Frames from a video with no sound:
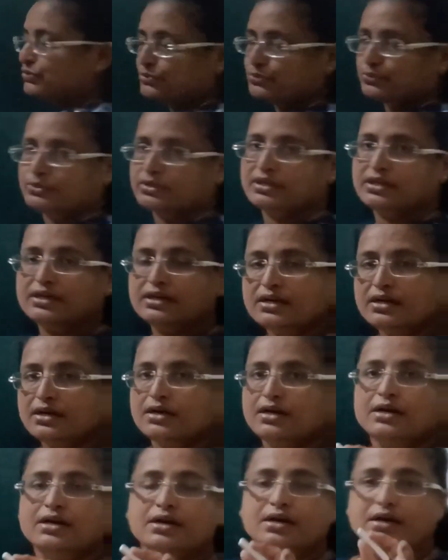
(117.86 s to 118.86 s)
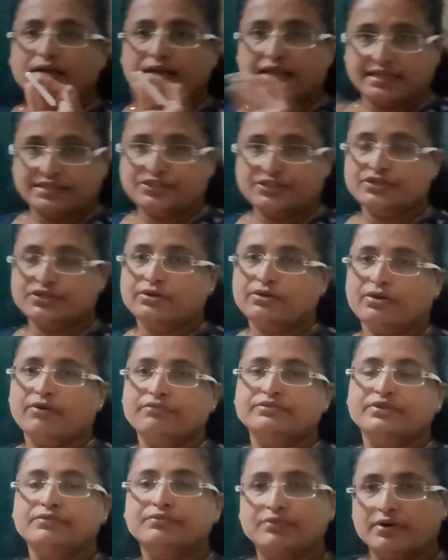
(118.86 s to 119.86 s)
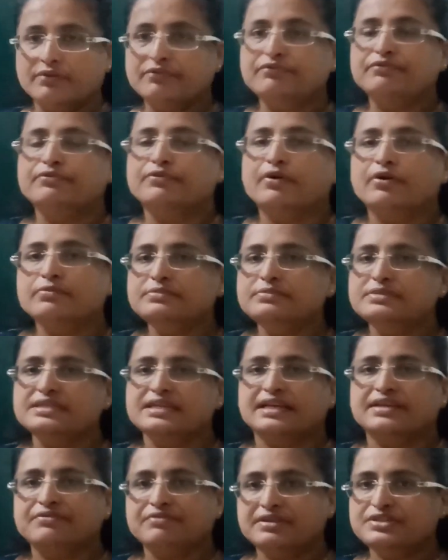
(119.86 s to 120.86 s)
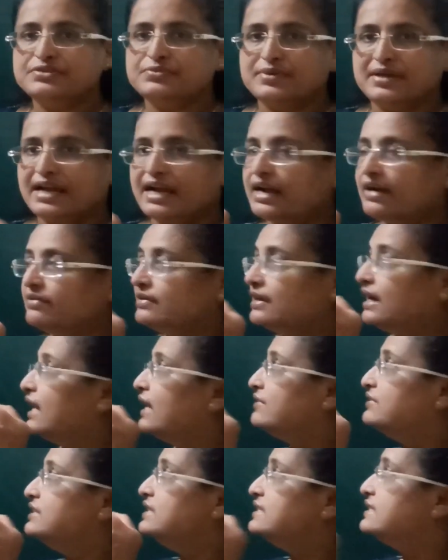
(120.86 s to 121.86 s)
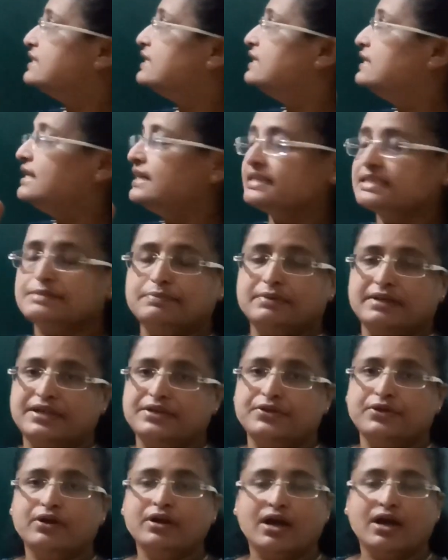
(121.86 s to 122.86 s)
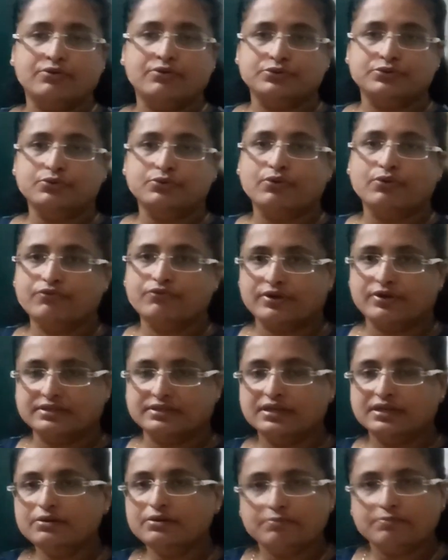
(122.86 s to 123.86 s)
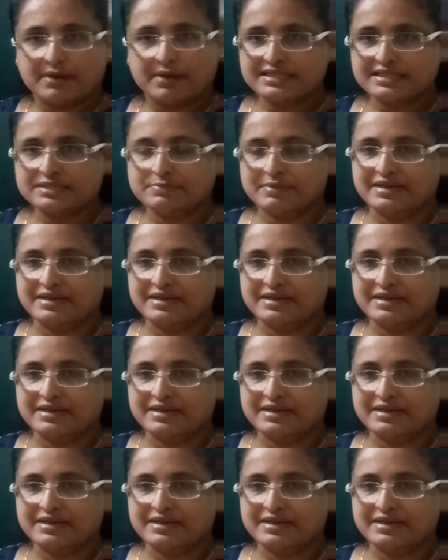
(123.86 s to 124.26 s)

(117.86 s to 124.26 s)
through the lecture of the verb forms in which I have detailed explain you all how to go for the past